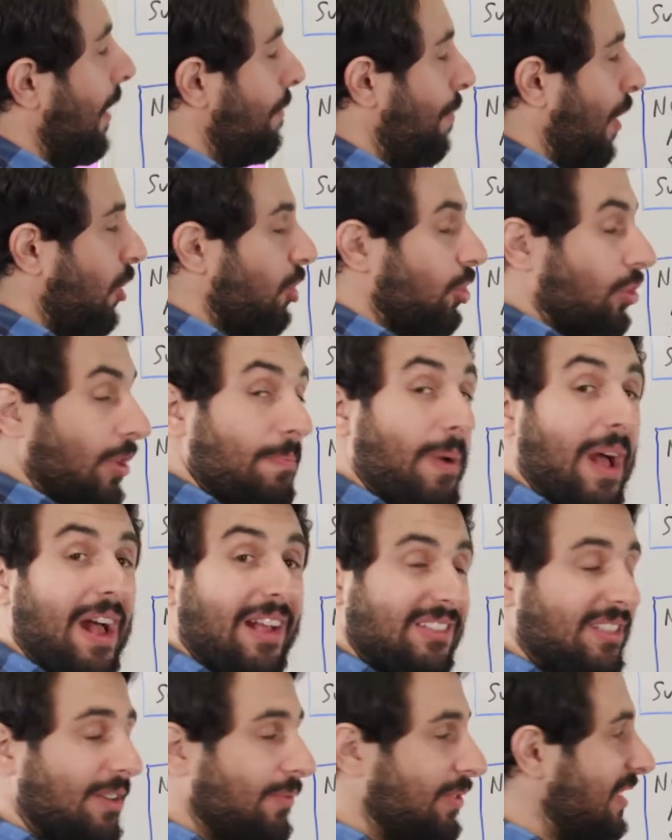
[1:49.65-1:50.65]
partially
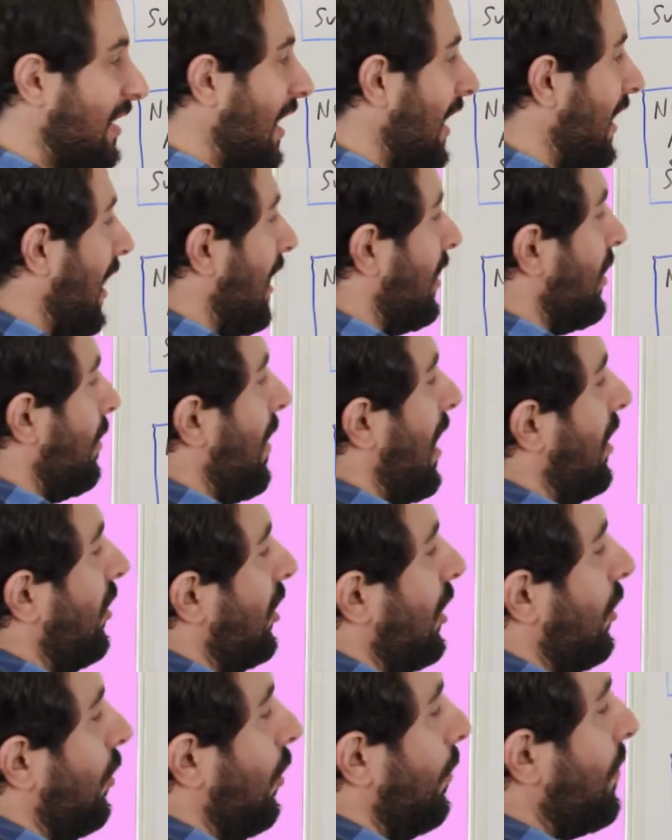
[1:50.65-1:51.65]
positive site on the
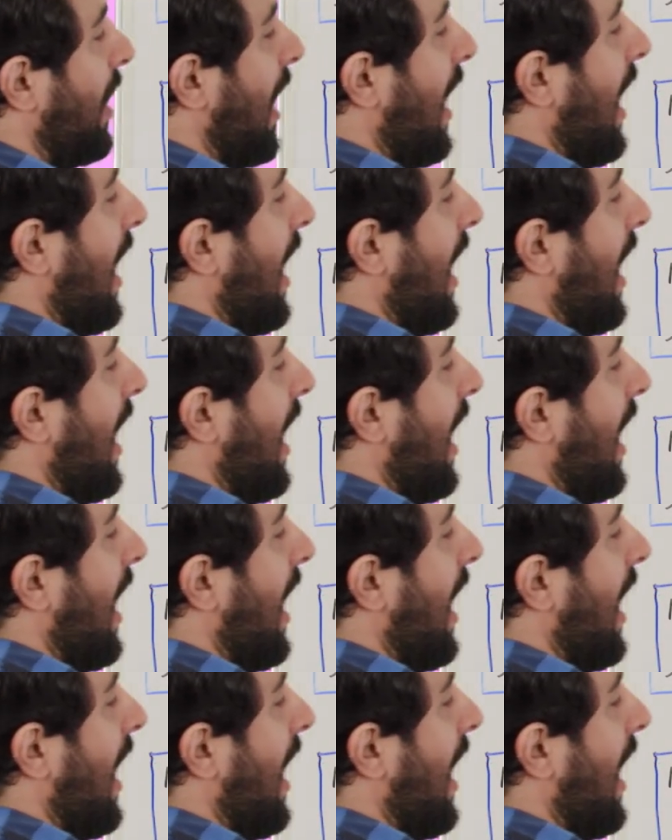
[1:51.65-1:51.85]
molecule.